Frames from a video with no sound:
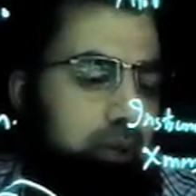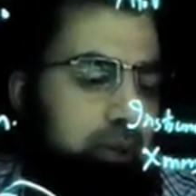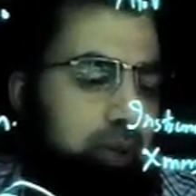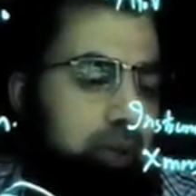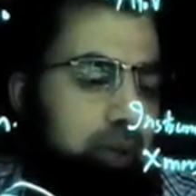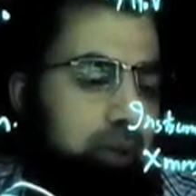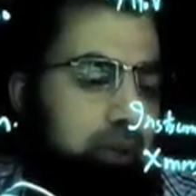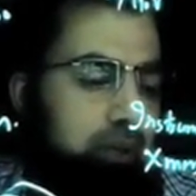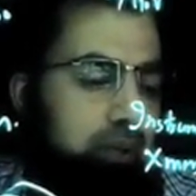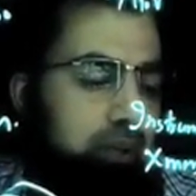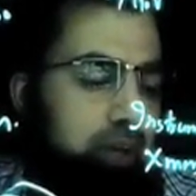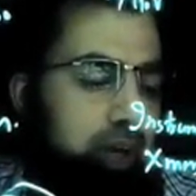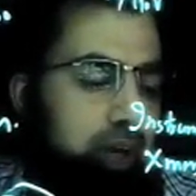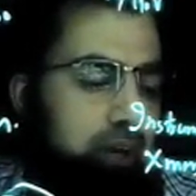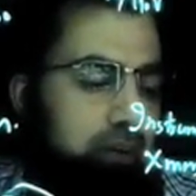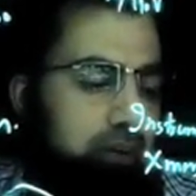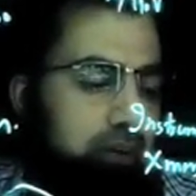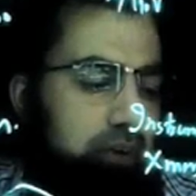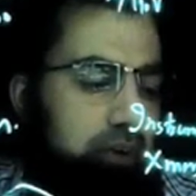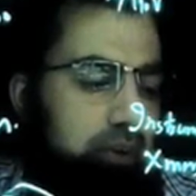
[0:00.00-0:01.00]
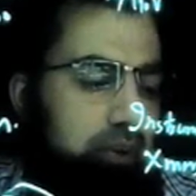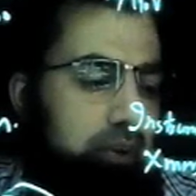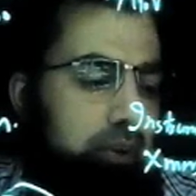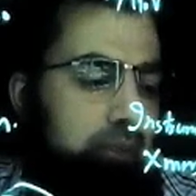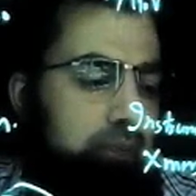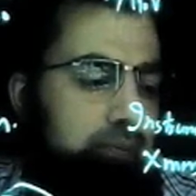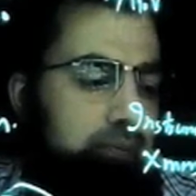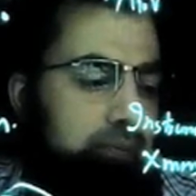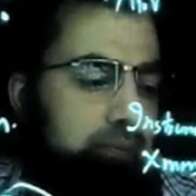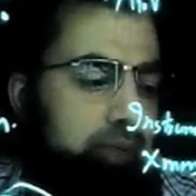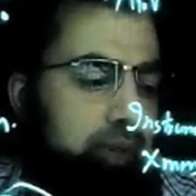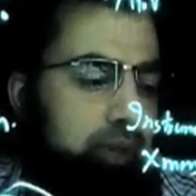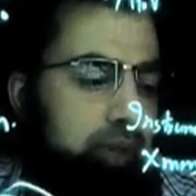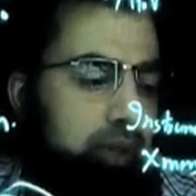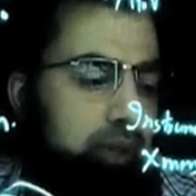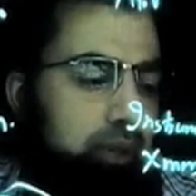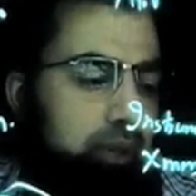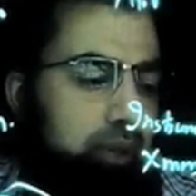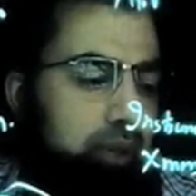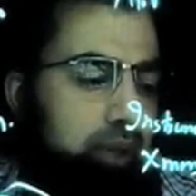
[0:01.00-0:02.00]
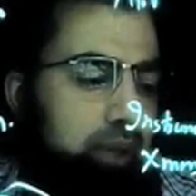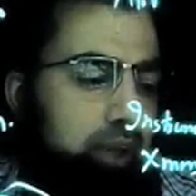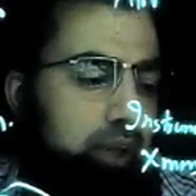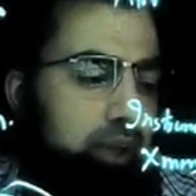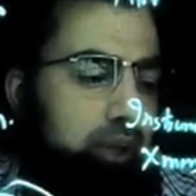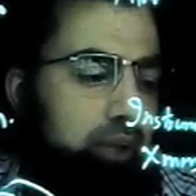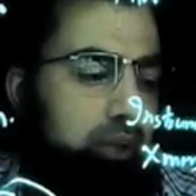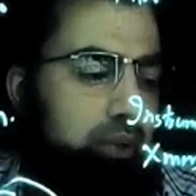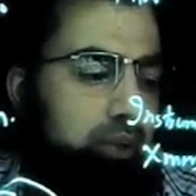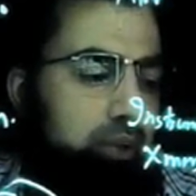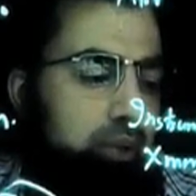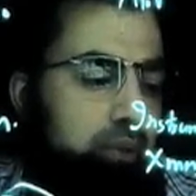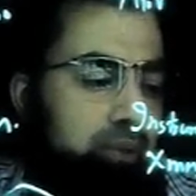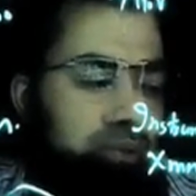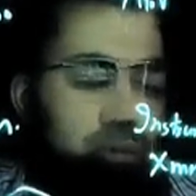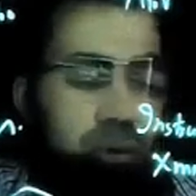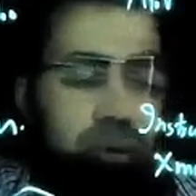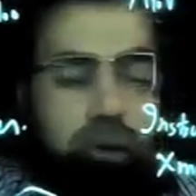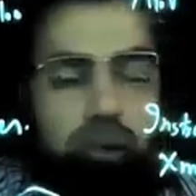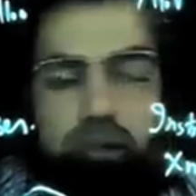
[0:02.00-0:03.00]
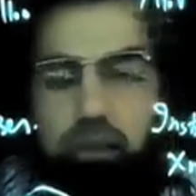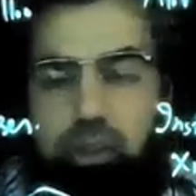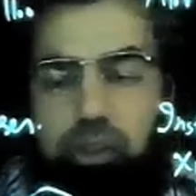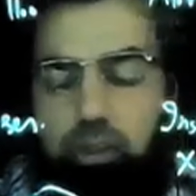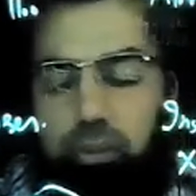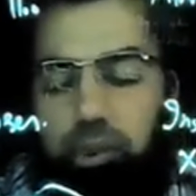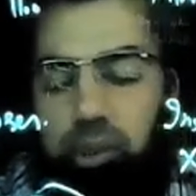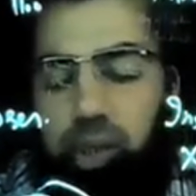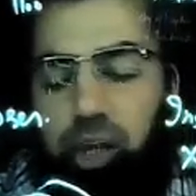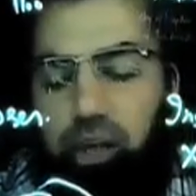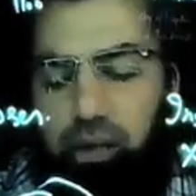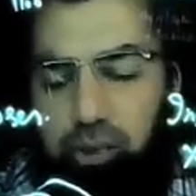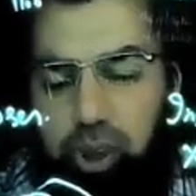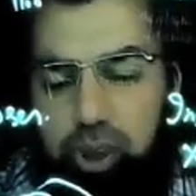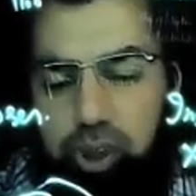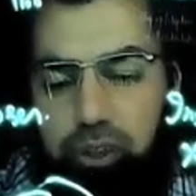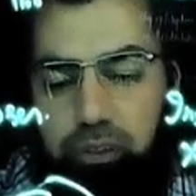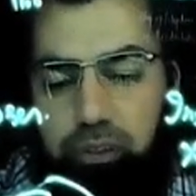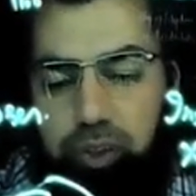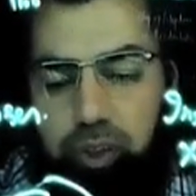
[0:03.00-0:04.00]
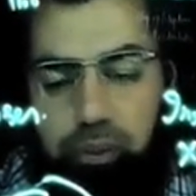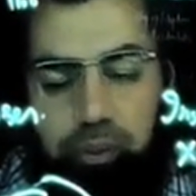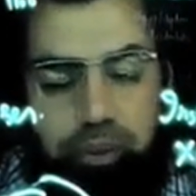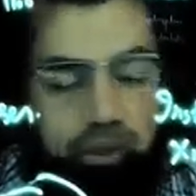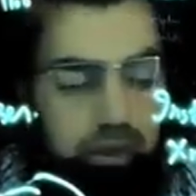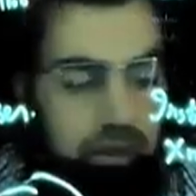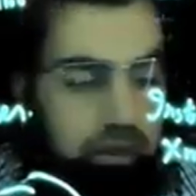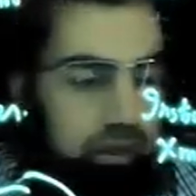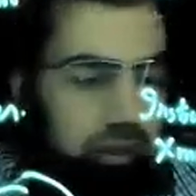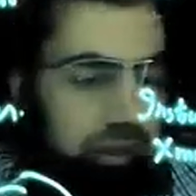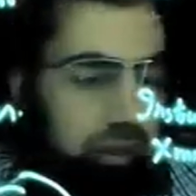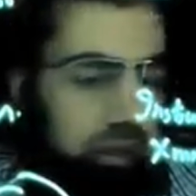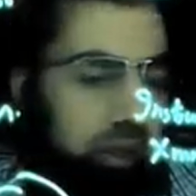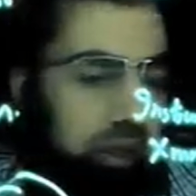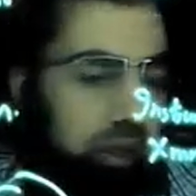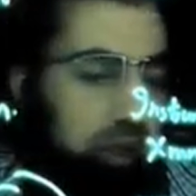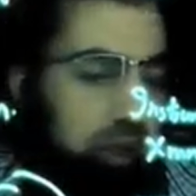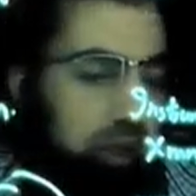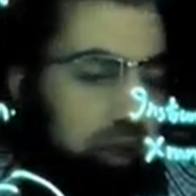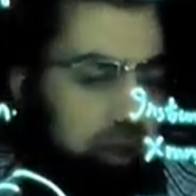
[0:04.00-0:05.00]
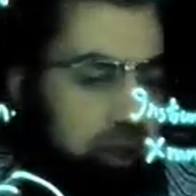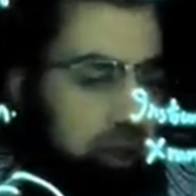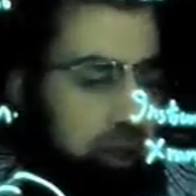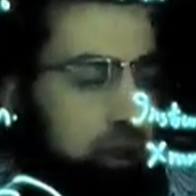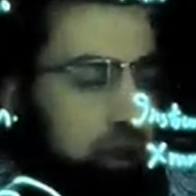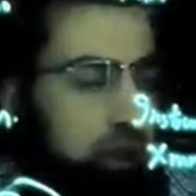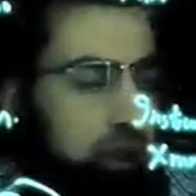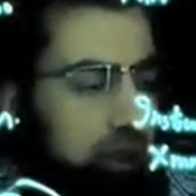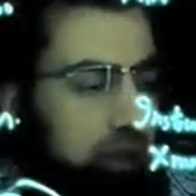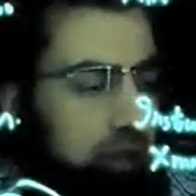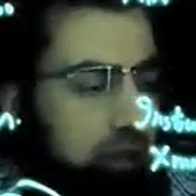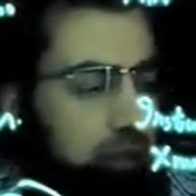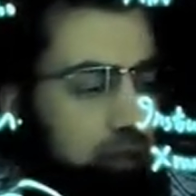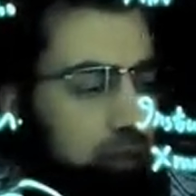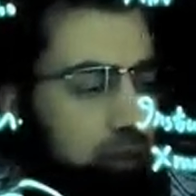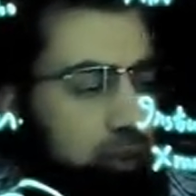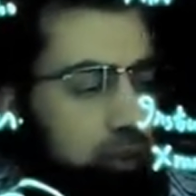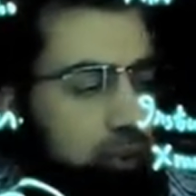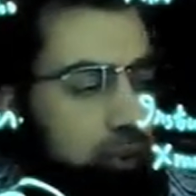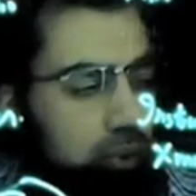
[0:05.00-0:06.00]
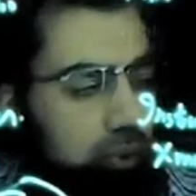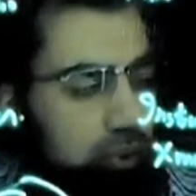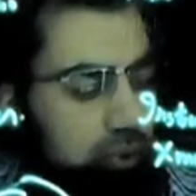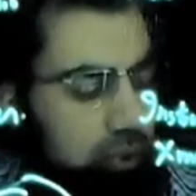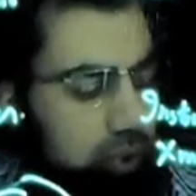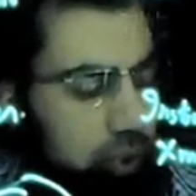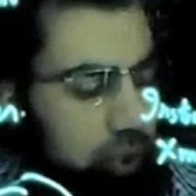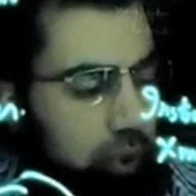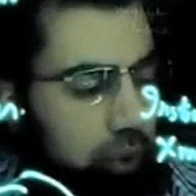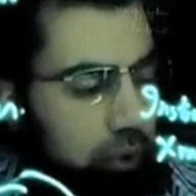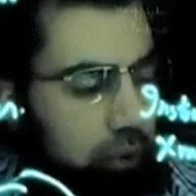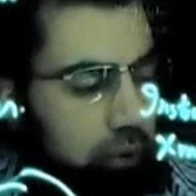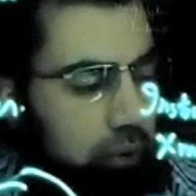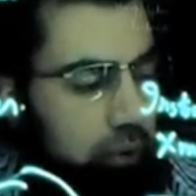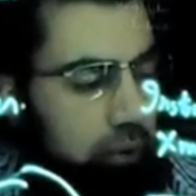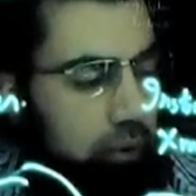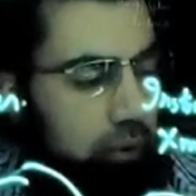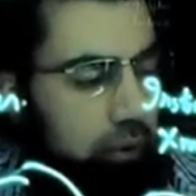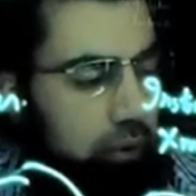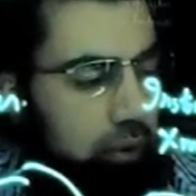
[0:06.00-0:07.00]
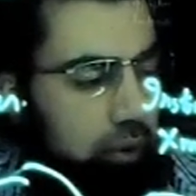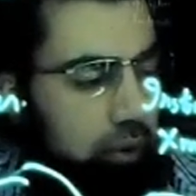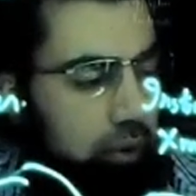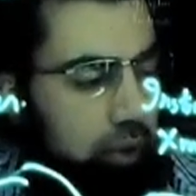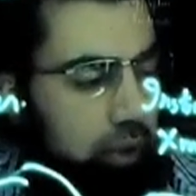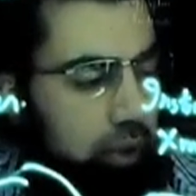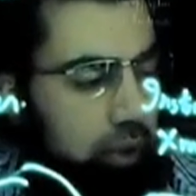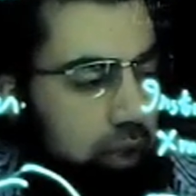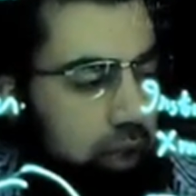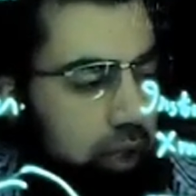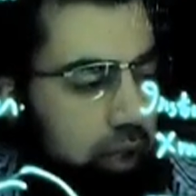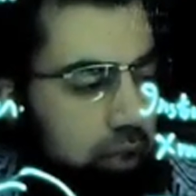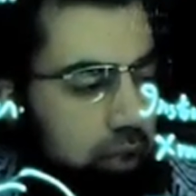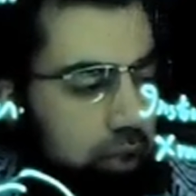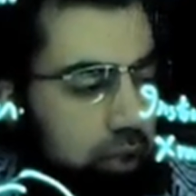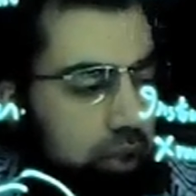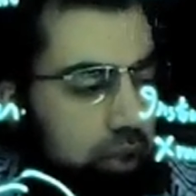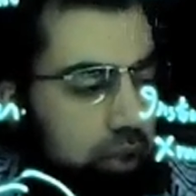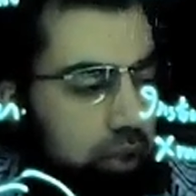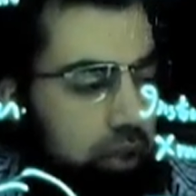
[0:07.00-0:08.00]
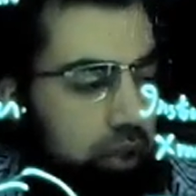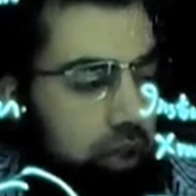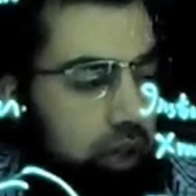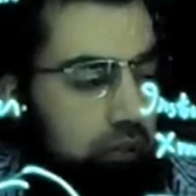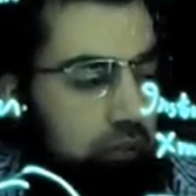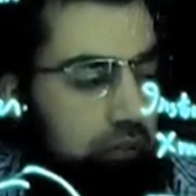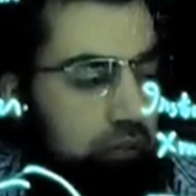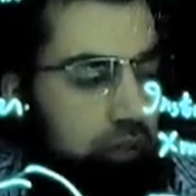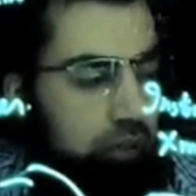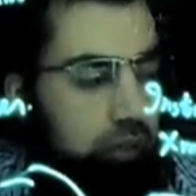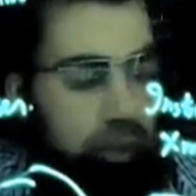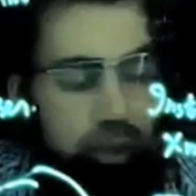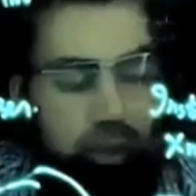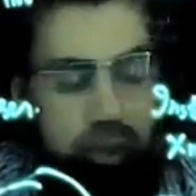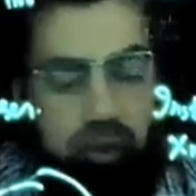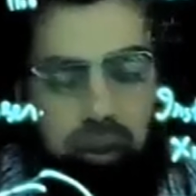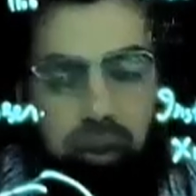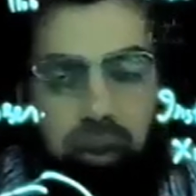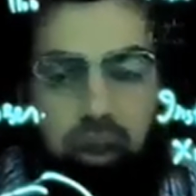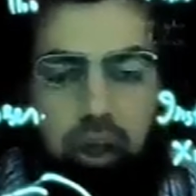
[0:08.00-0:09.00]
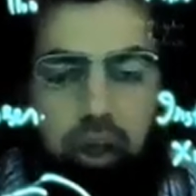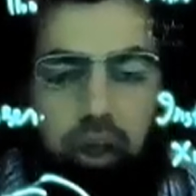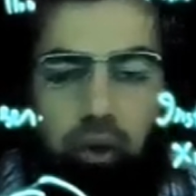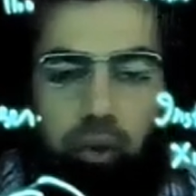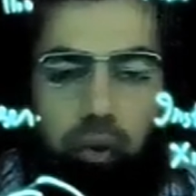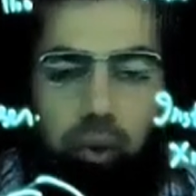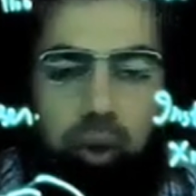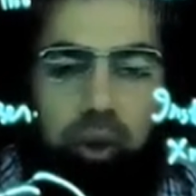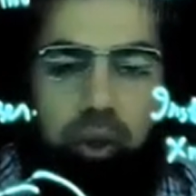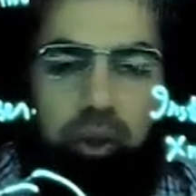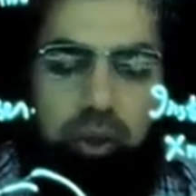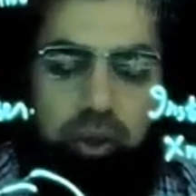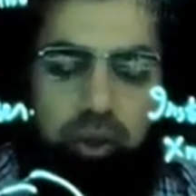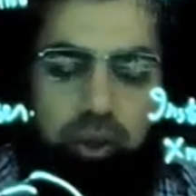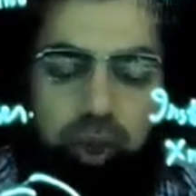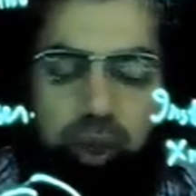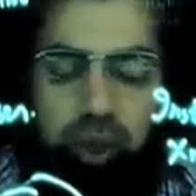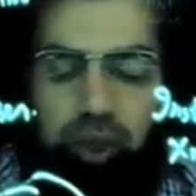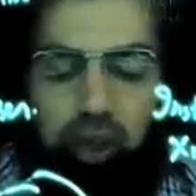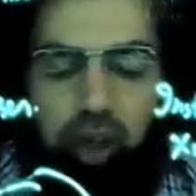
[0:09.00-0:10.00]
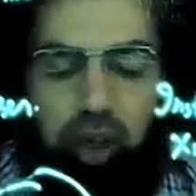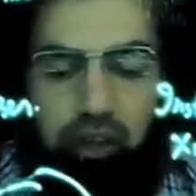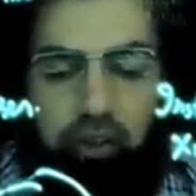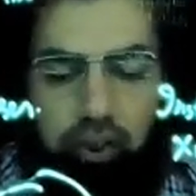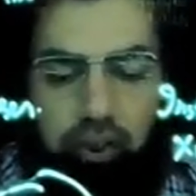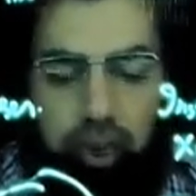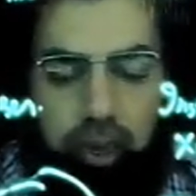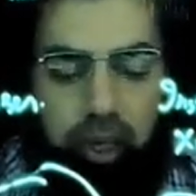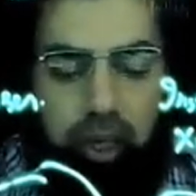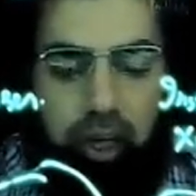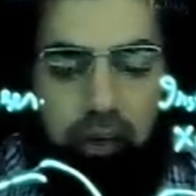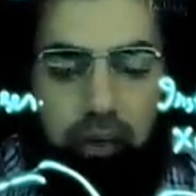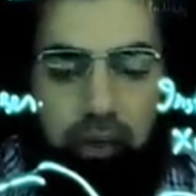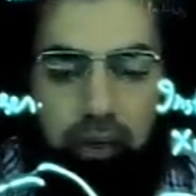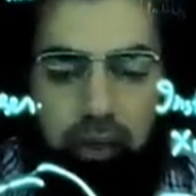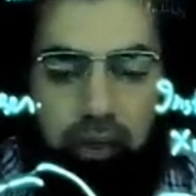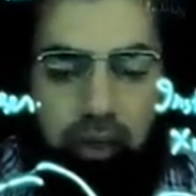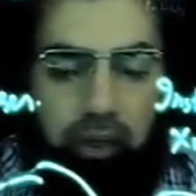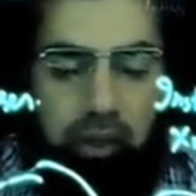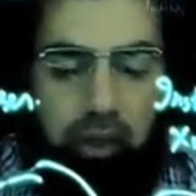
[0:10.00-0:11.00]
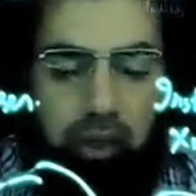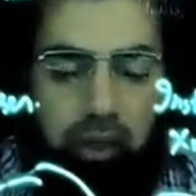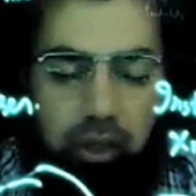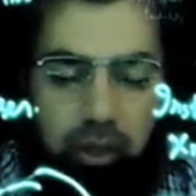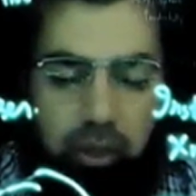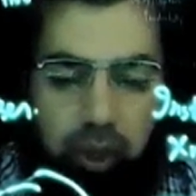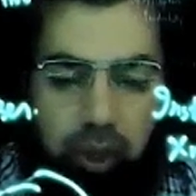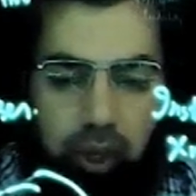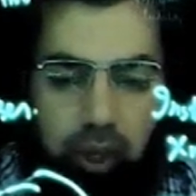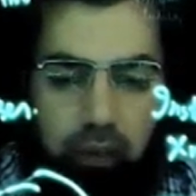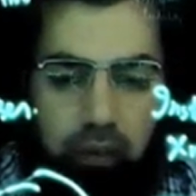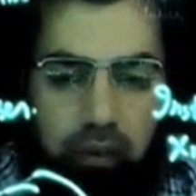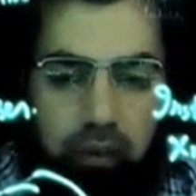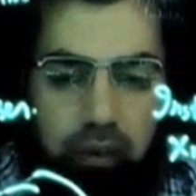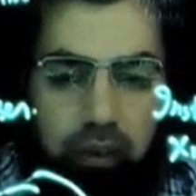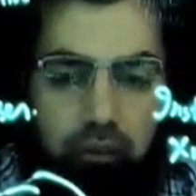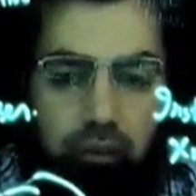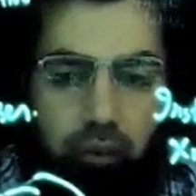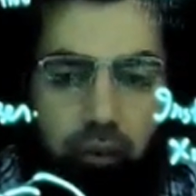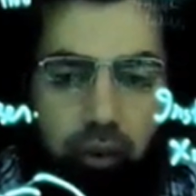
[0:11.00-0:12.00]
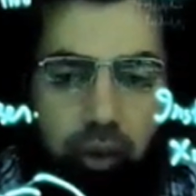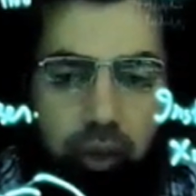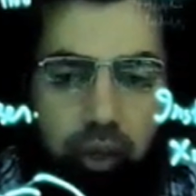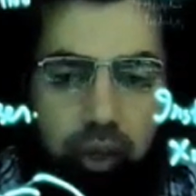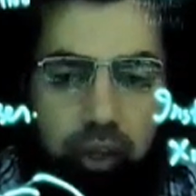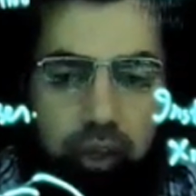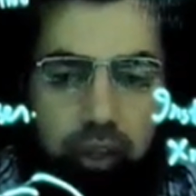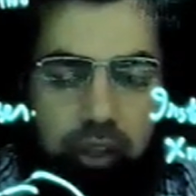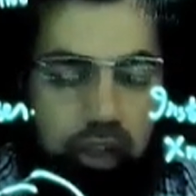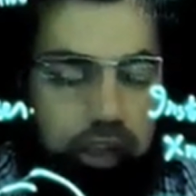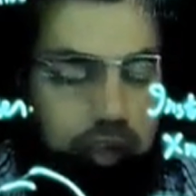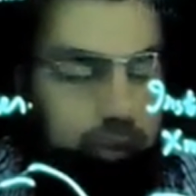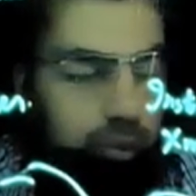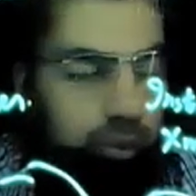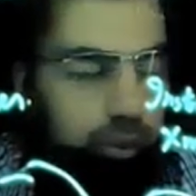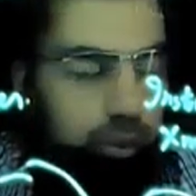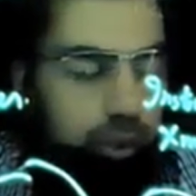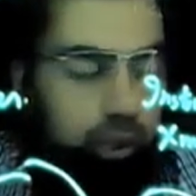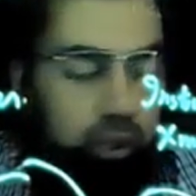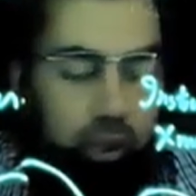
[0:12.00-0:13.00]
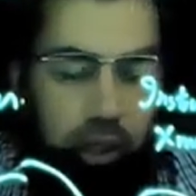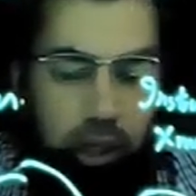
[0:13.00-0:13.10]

pulse transformer. So it can also be used for simple isolation purposes. Most often the isolation transformer is 1:1 transformer. That means whatever is the voltage input